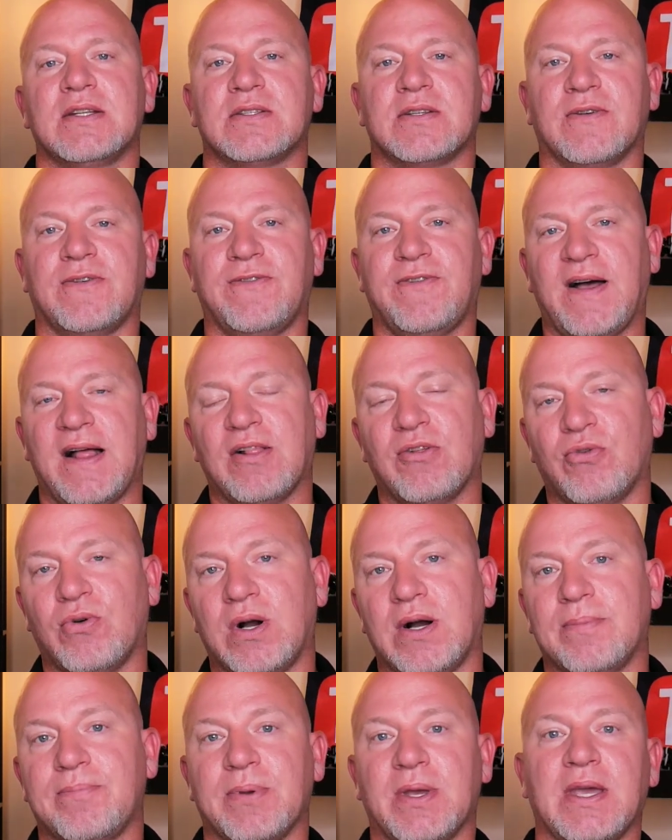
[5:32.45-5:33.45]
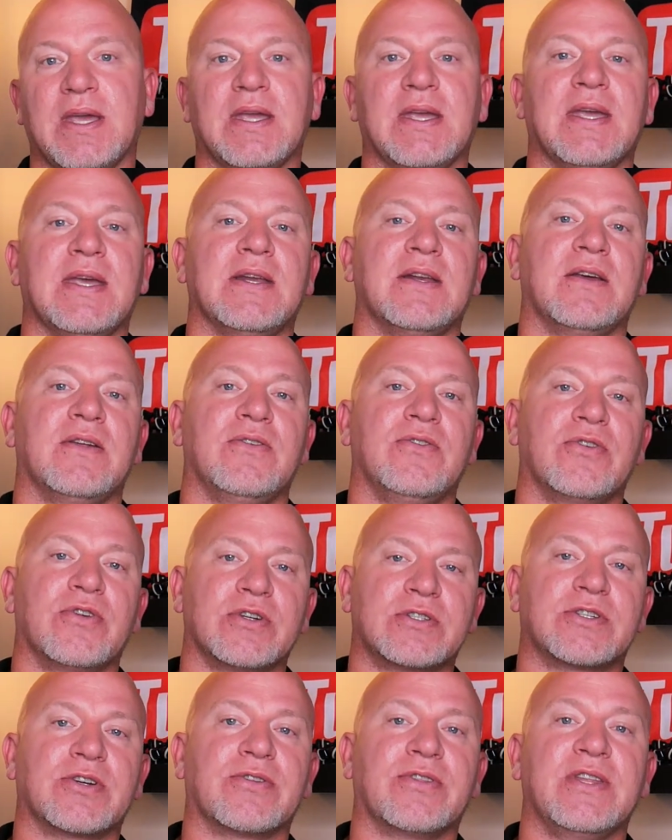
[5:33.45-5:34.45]
to follow up and
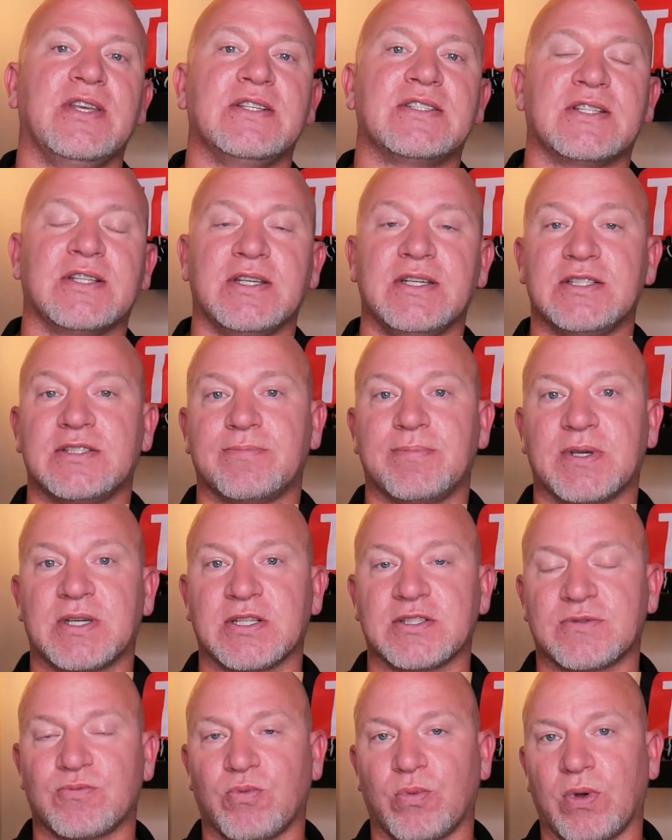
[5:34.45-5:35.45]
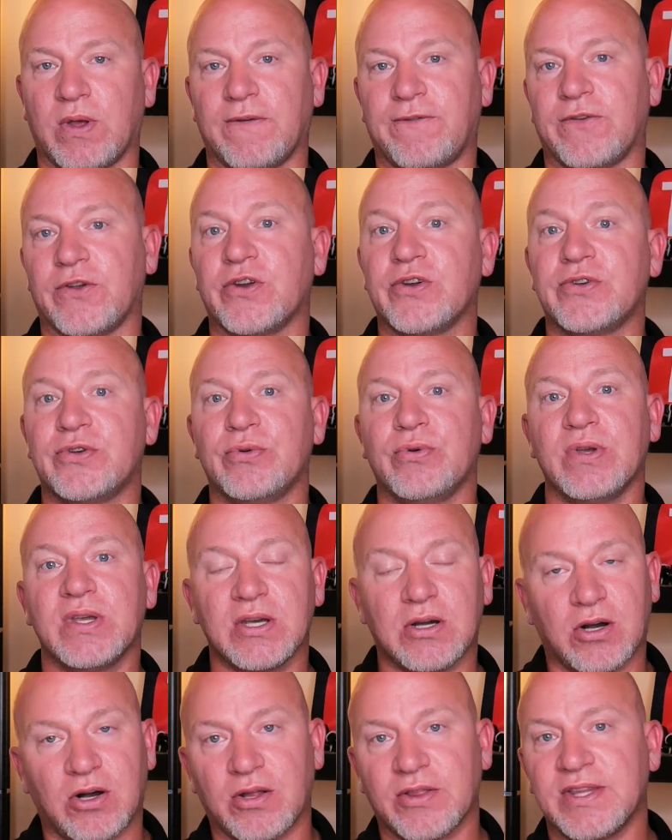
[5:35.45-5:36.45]
nurture these leads because if you're
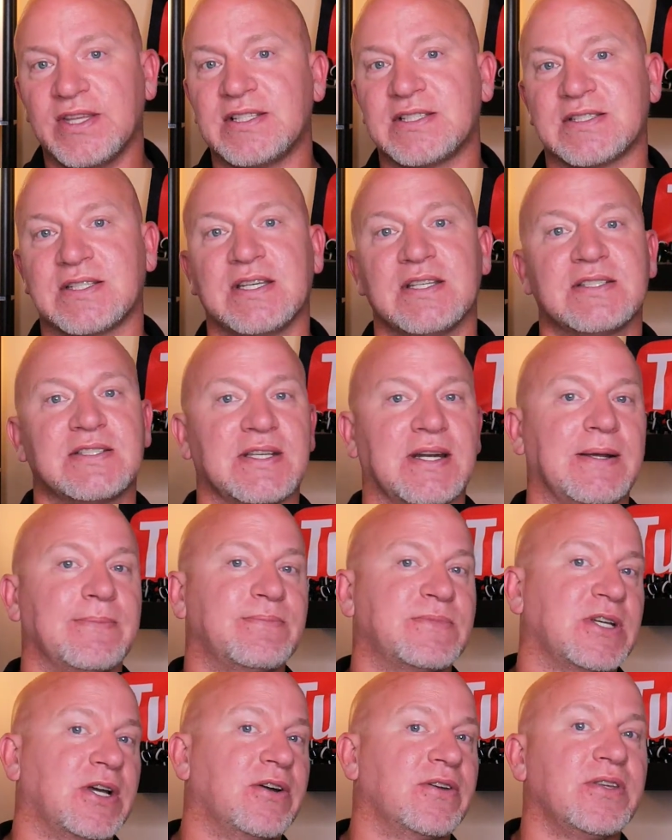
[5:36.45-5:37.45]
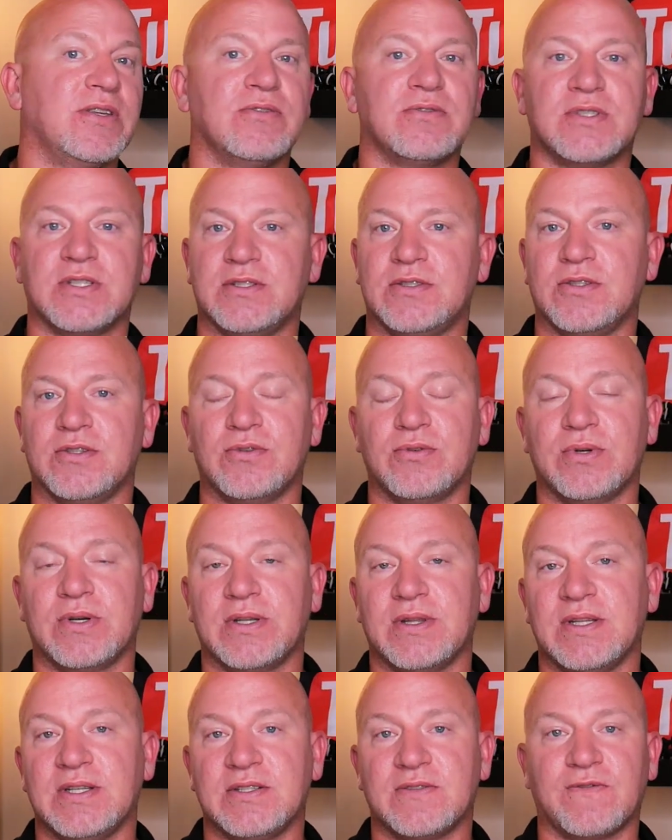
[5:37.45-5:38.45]
doing all these things that I'm telling you to do
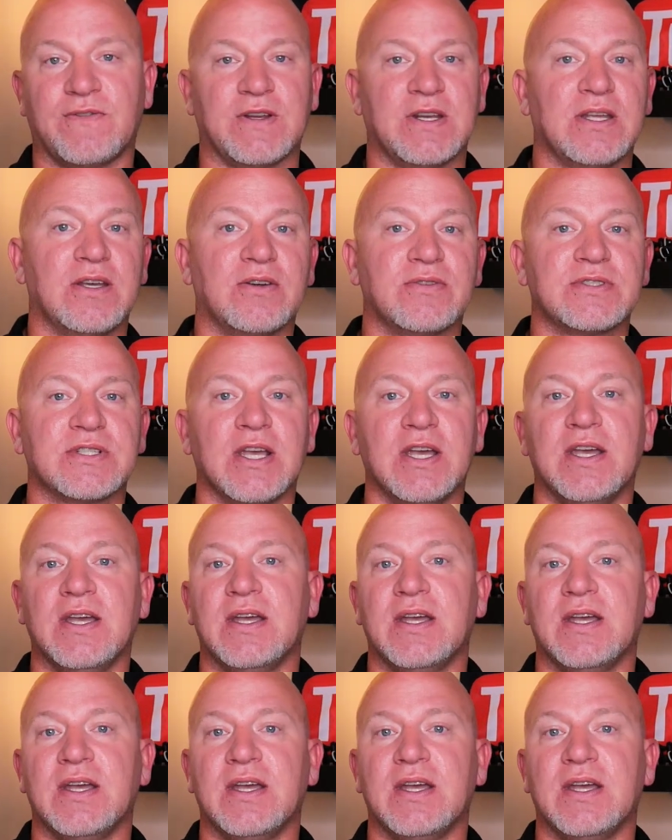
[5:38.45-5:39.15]
in these videos